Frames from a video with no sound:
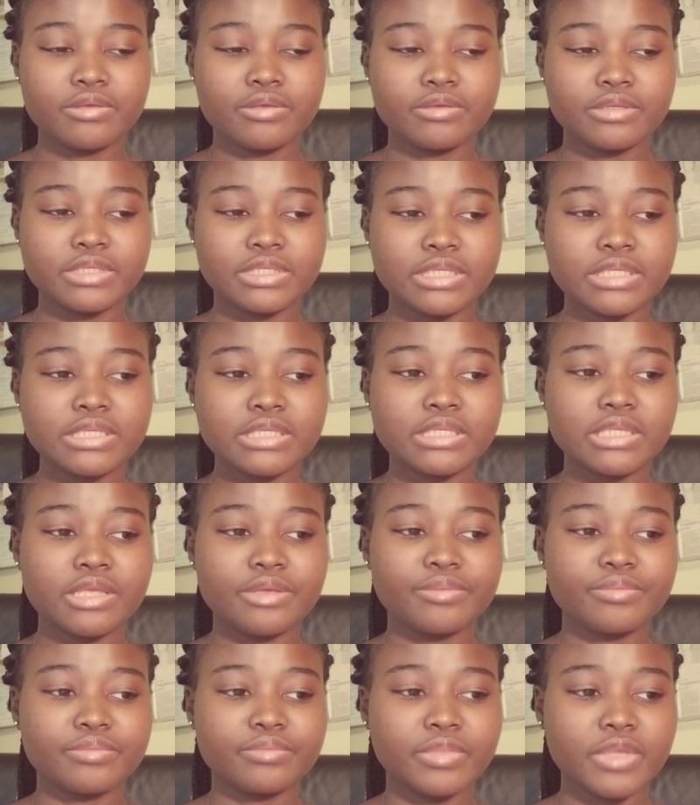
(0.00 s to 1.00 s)

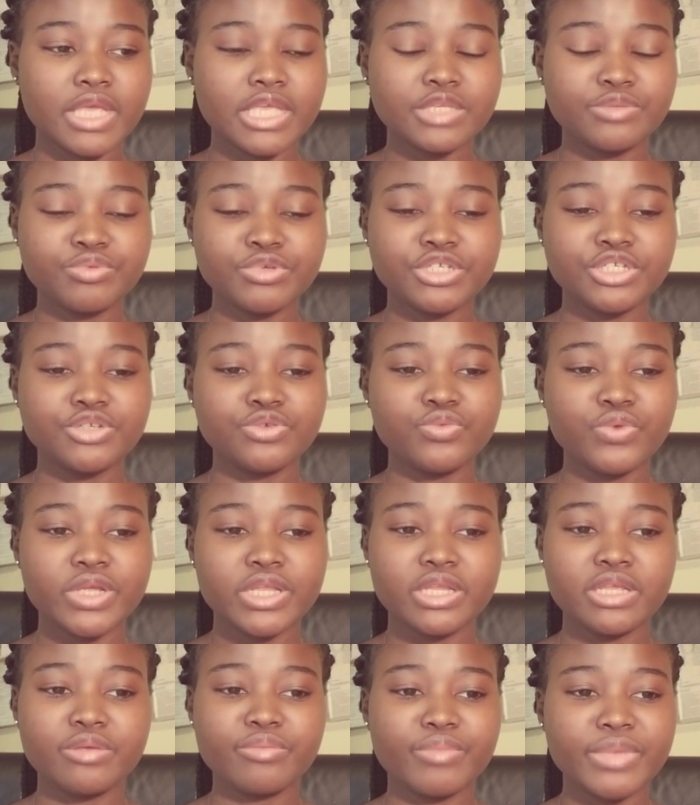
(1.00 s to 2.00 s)
system, especially
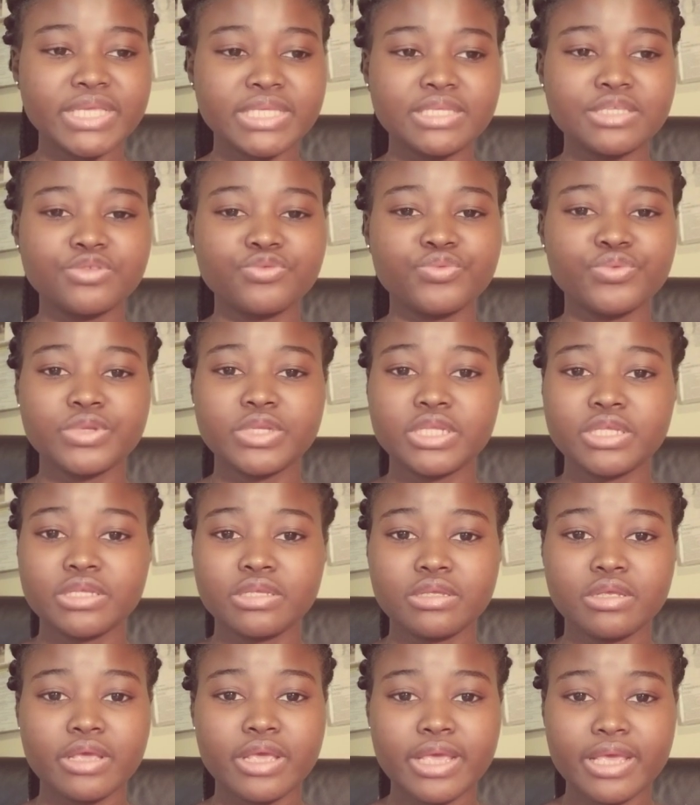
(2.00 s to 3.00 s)
when it messes with
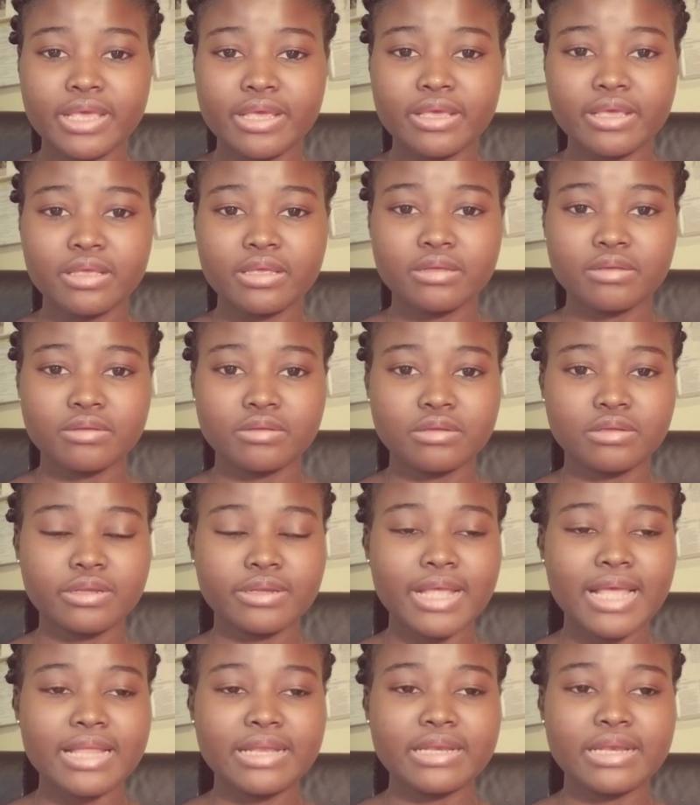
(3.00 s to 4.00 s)
the air,
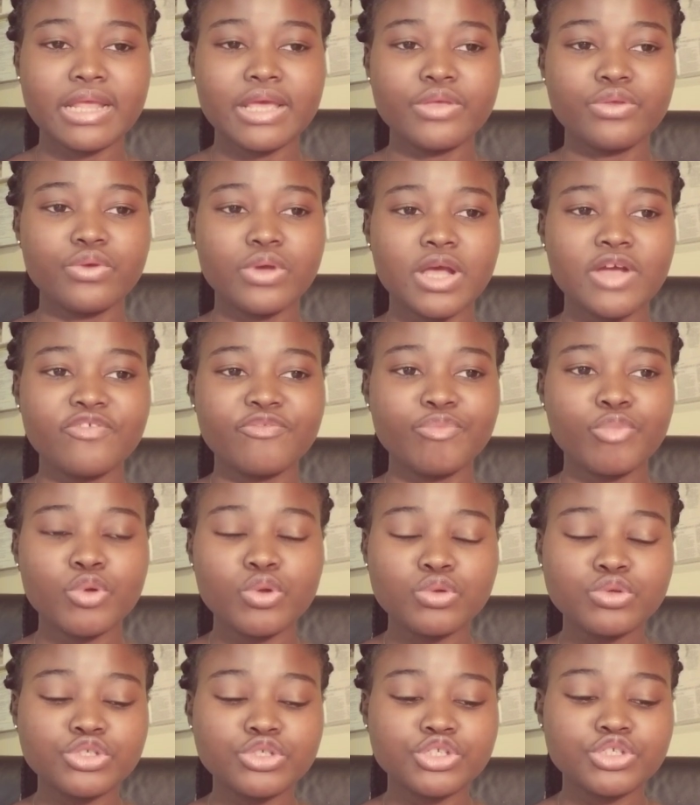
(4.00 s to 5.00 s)
and now you have
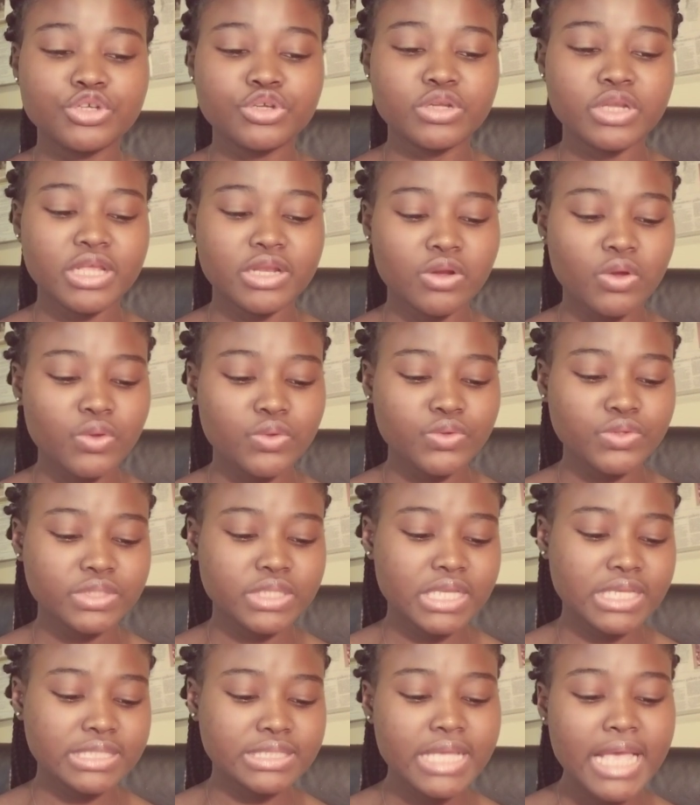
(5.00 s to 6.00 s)
pollution and all those
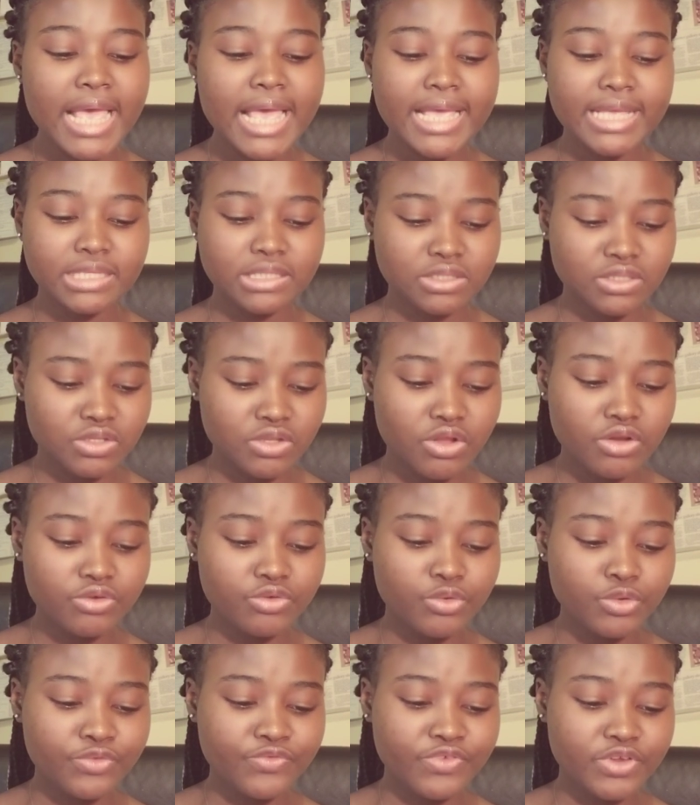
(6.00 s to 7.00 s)
things. It's not
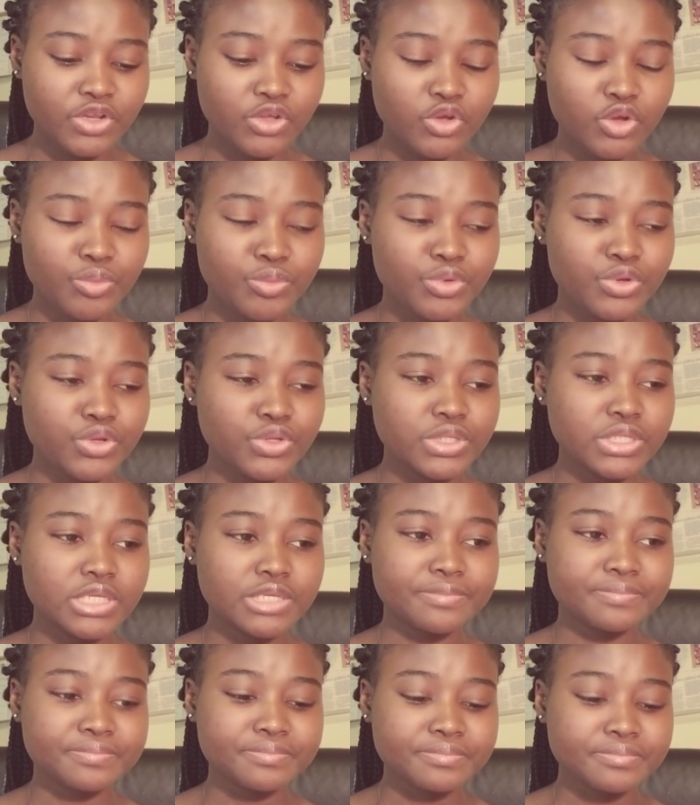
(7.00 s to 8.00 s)
good for the
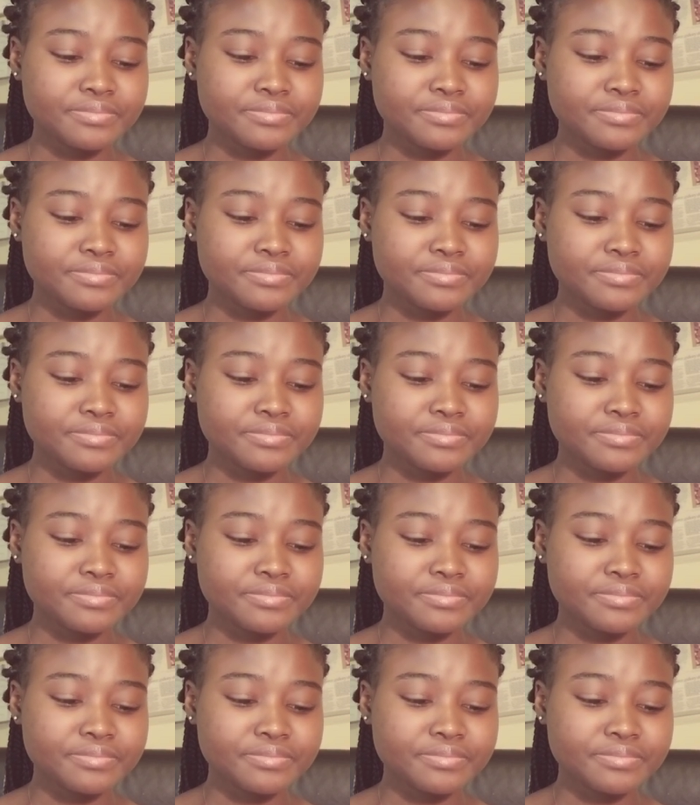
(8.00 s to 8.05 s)
community.